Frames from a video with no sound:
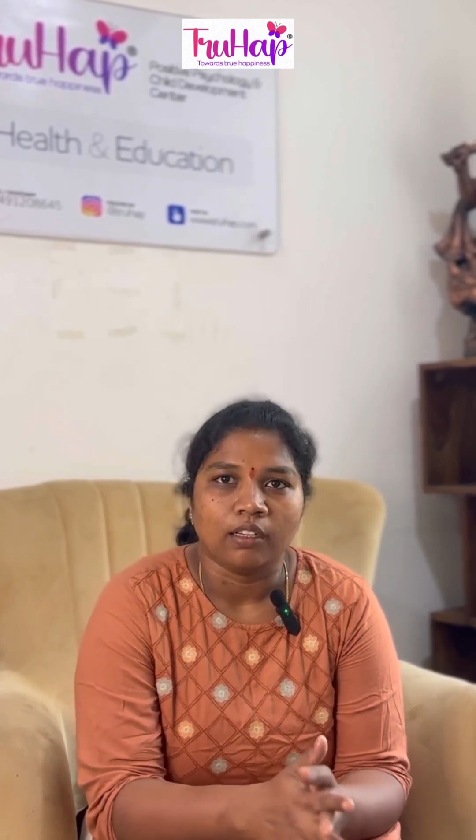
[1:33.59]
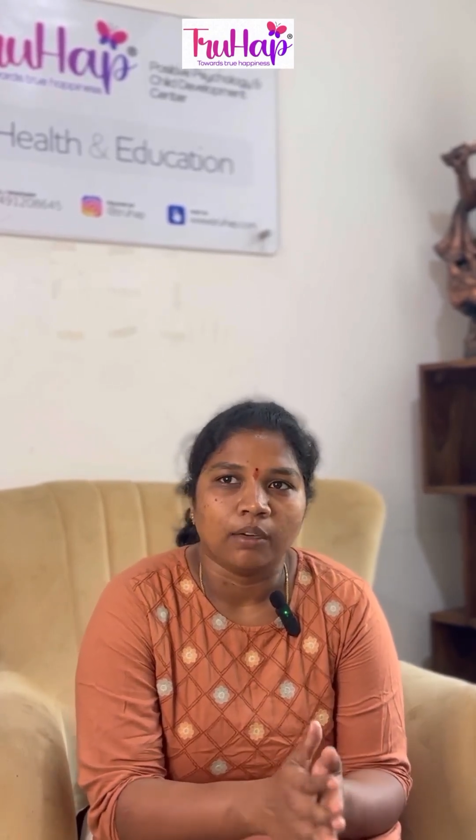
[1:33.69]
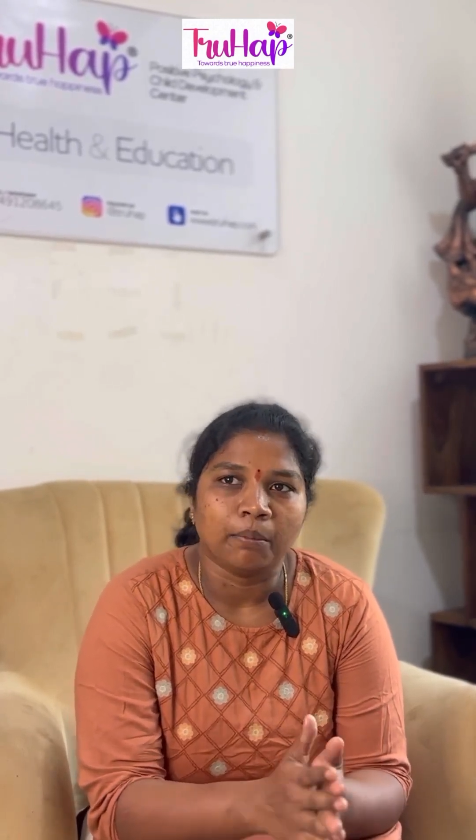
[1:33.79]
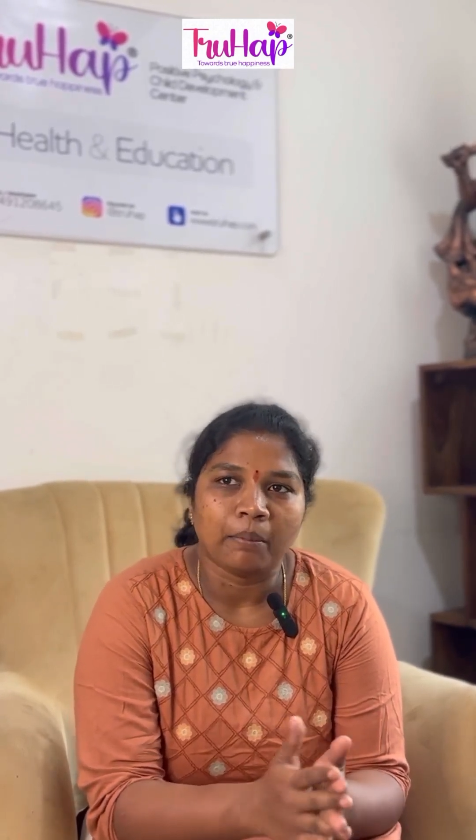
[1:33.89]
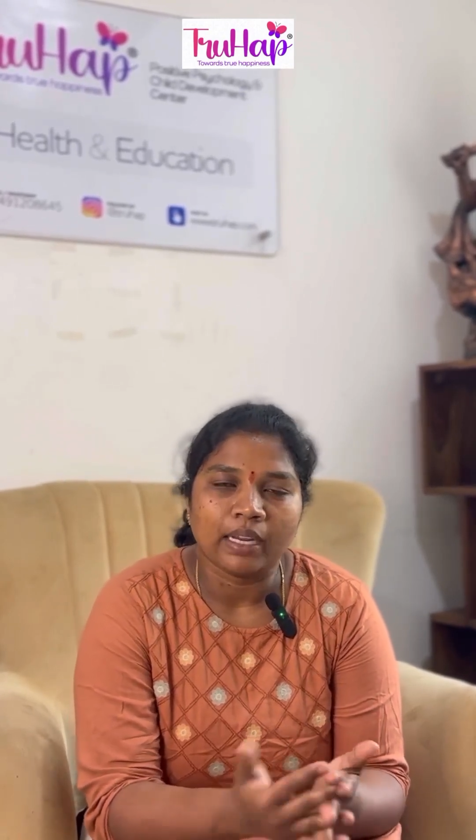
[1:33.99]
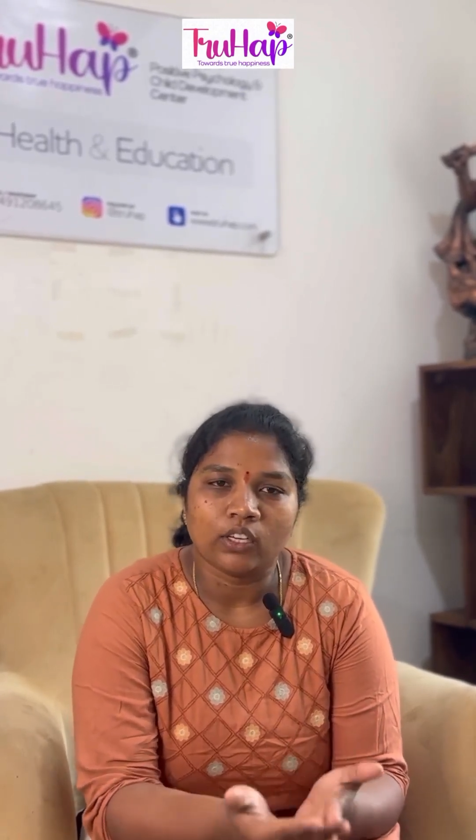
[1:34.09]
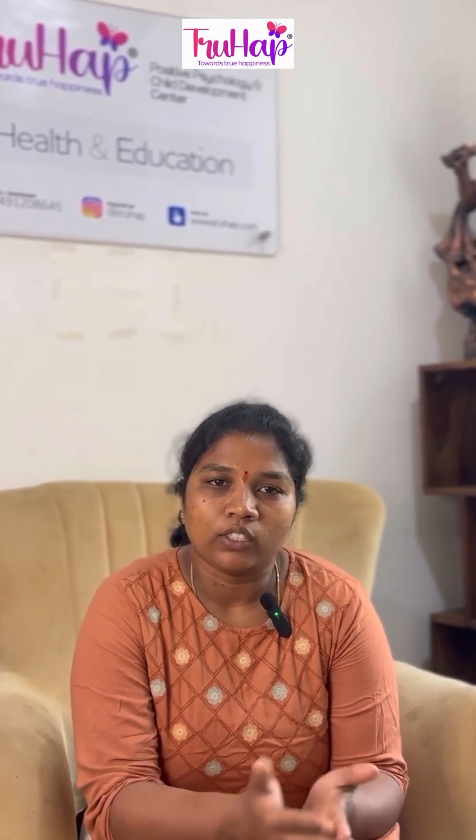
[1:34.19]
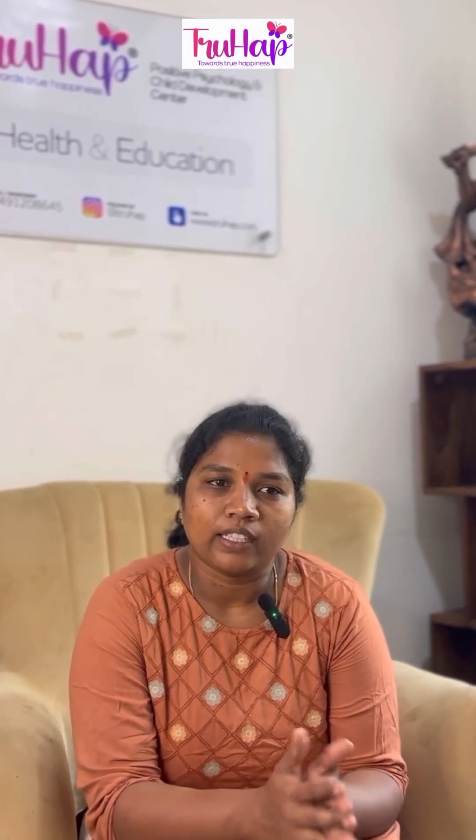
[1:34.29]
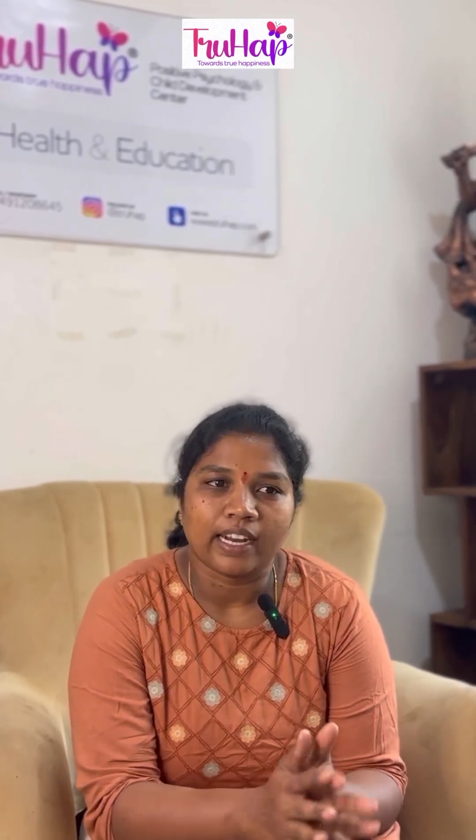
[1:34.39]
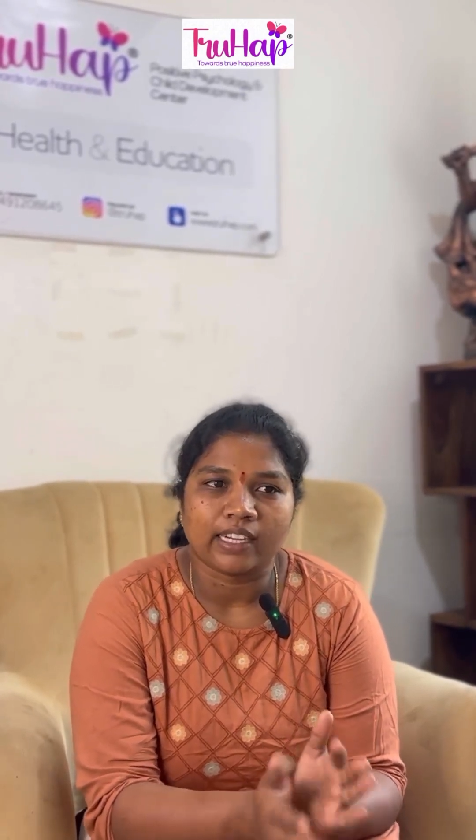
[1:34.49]
My
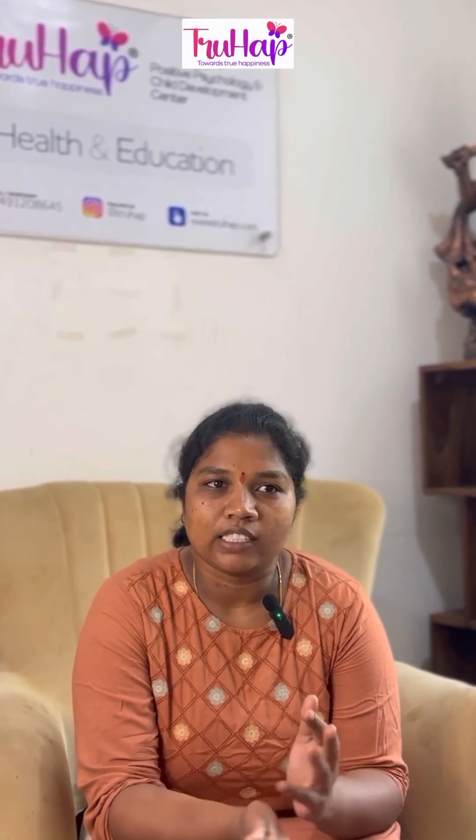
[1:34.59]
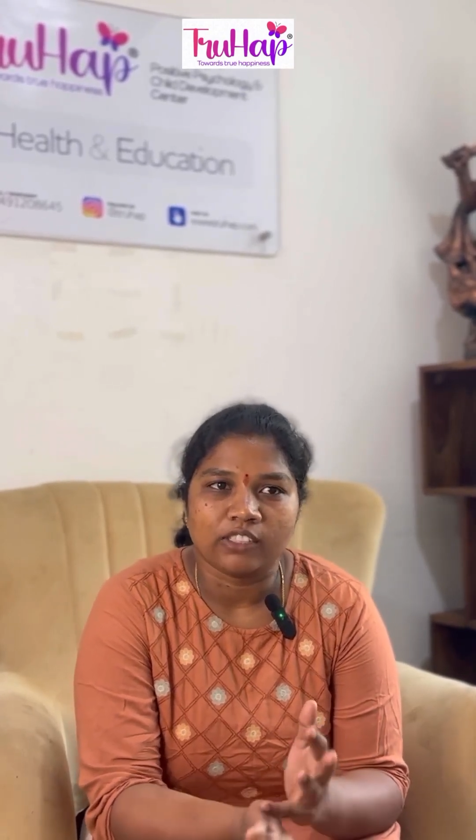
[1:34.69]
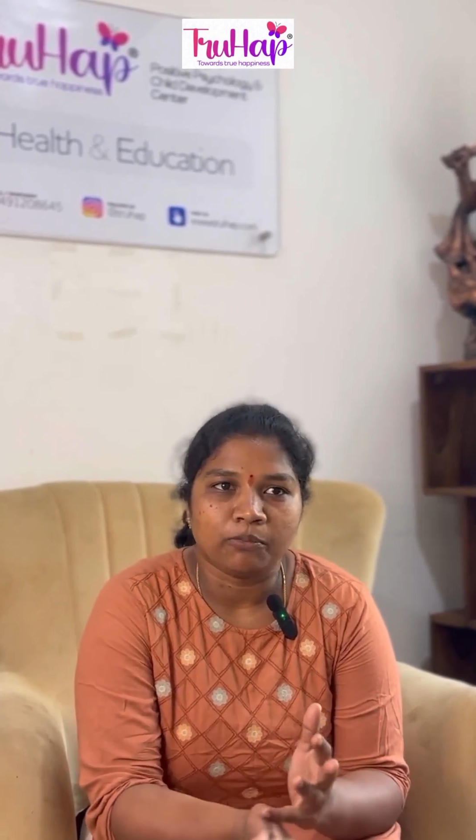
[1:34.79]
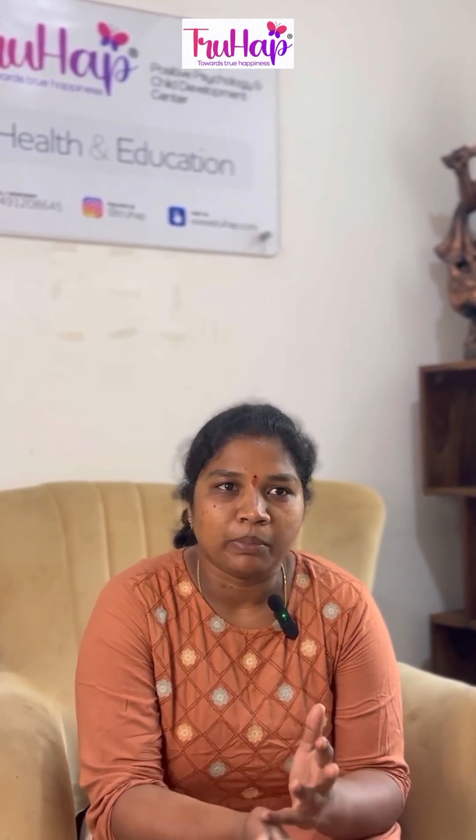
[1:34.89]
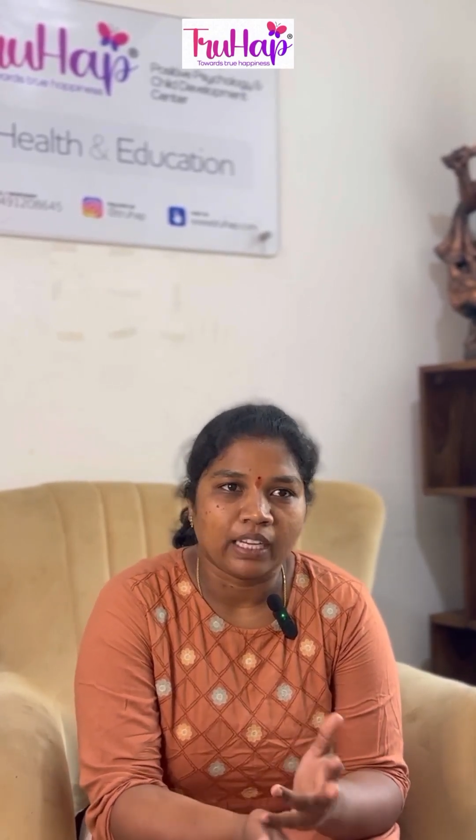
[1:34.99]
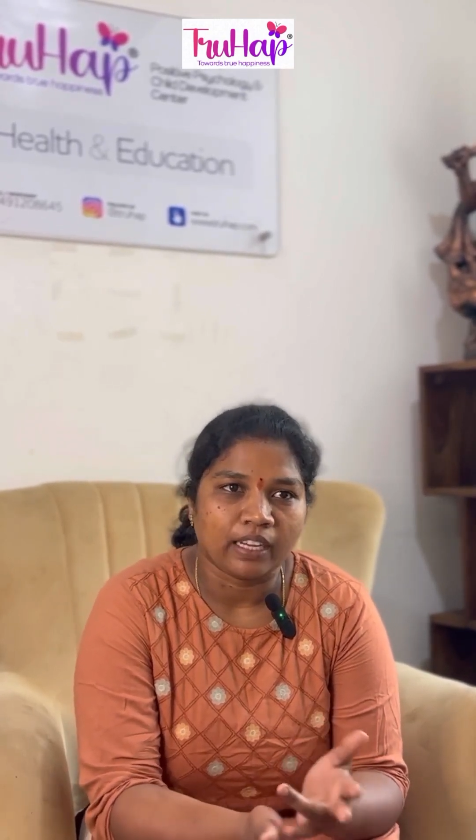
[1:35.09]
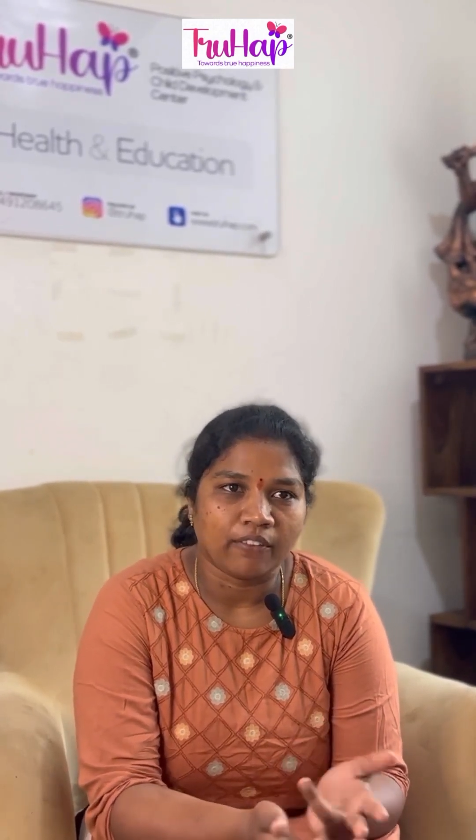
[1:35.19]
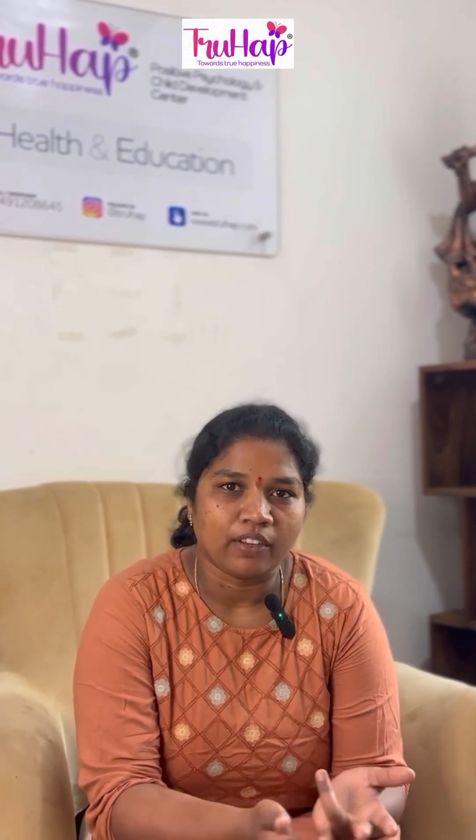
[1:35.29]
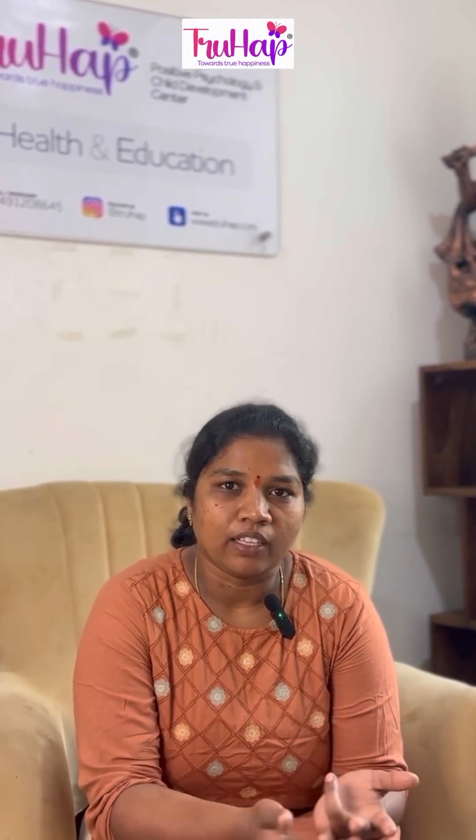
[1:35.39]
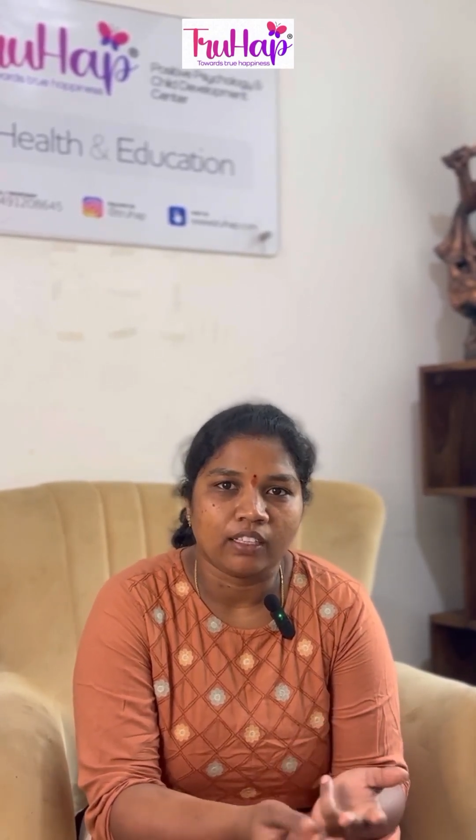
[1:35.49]
daughter's aggressive
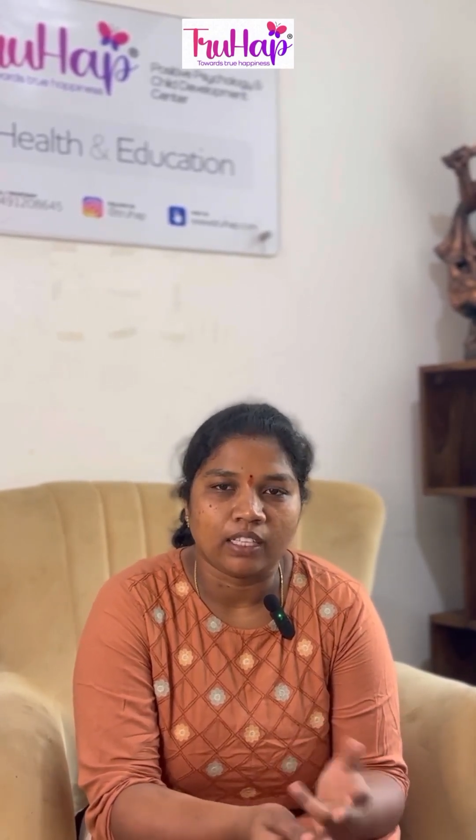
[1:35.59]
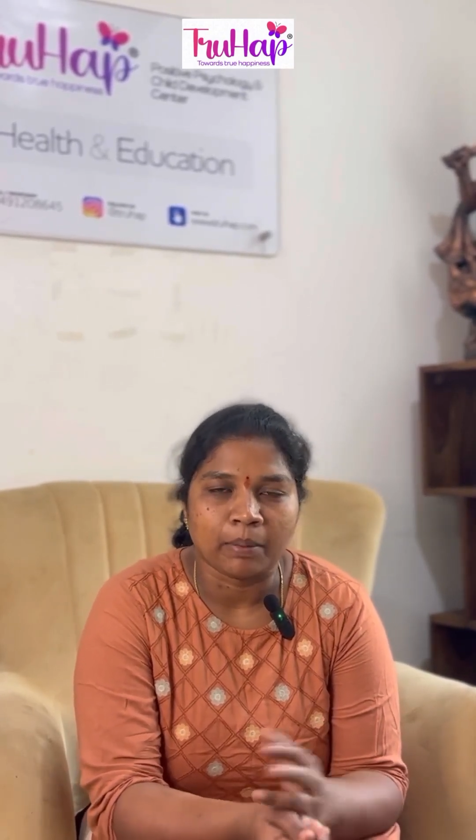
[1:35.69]
behavior,